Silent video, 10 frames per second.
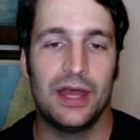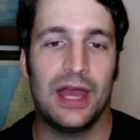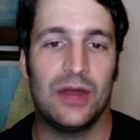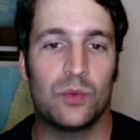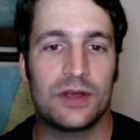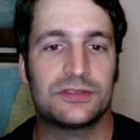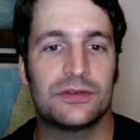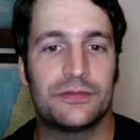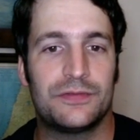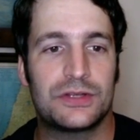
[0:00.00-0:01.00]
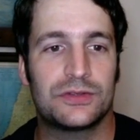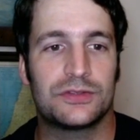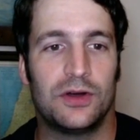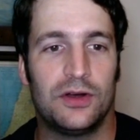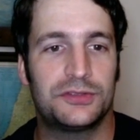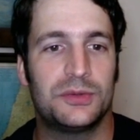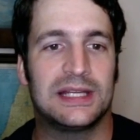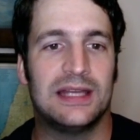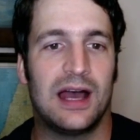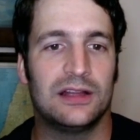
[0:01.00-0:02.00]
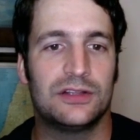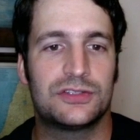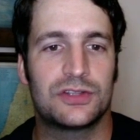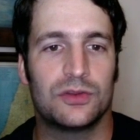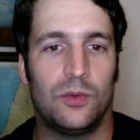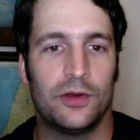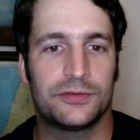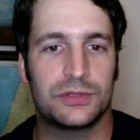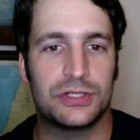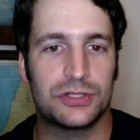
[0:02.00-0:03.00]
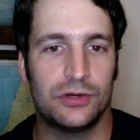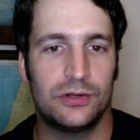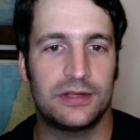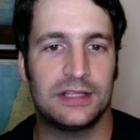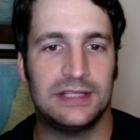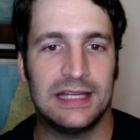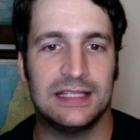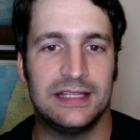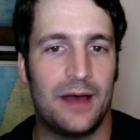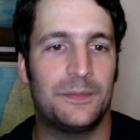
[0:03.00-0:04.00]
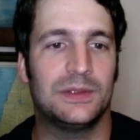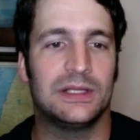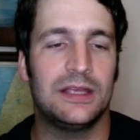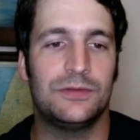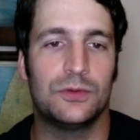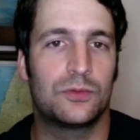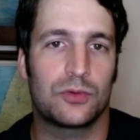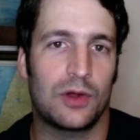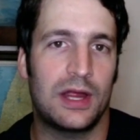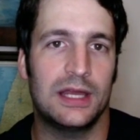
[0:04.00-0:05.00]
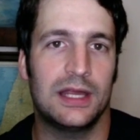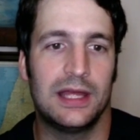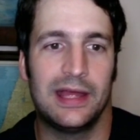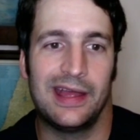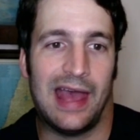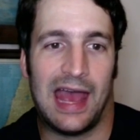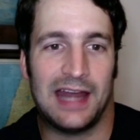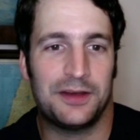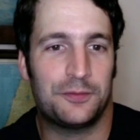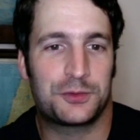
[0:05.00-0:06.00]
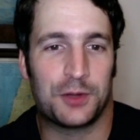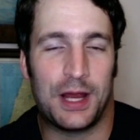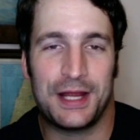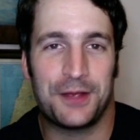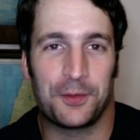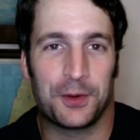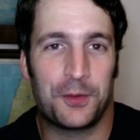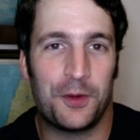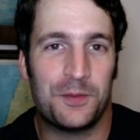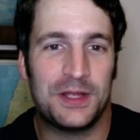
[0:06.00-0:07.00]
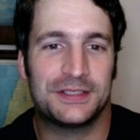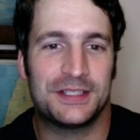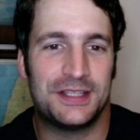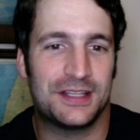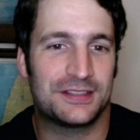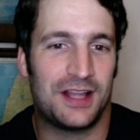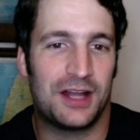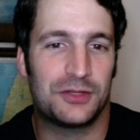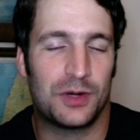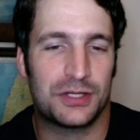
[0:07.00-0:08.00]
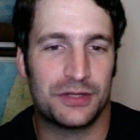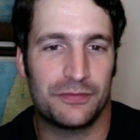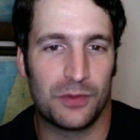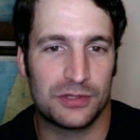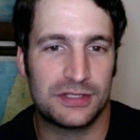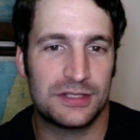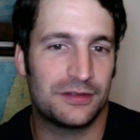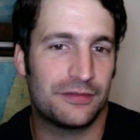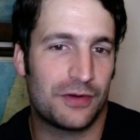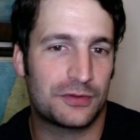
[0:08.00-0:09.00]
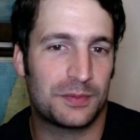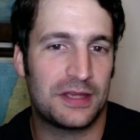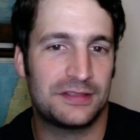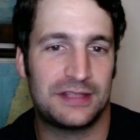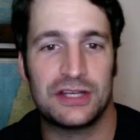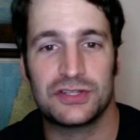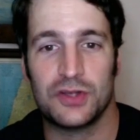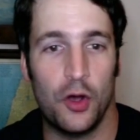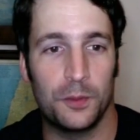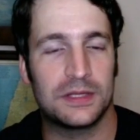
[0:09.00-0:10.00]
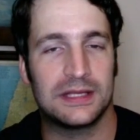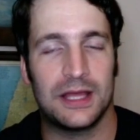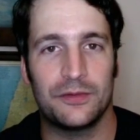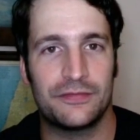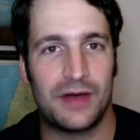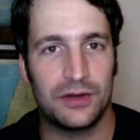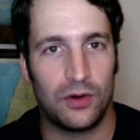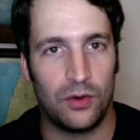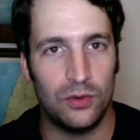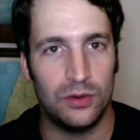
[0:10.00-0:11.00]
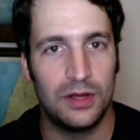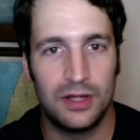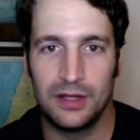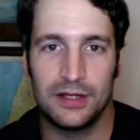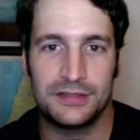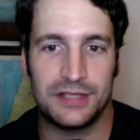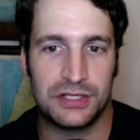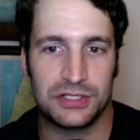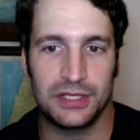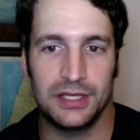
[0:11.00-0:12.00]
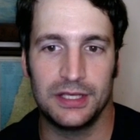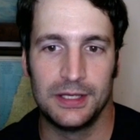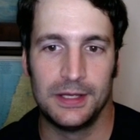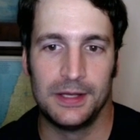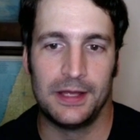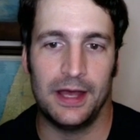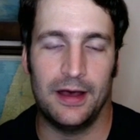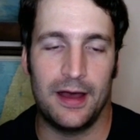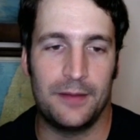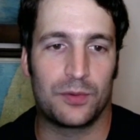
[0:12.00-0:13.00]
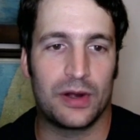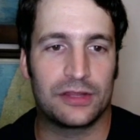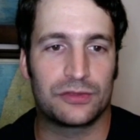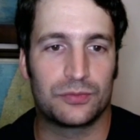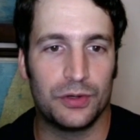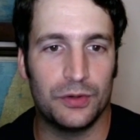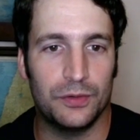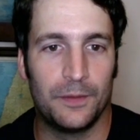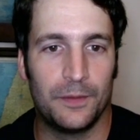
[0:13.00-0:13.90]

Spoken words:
And Western officials also acknowledged to the Wall Street Journal that they did not believe Ukraine had enough training or equipment to dislodge Russian forces in the first place. They just hoped that they would find a hole, essentially, and break through.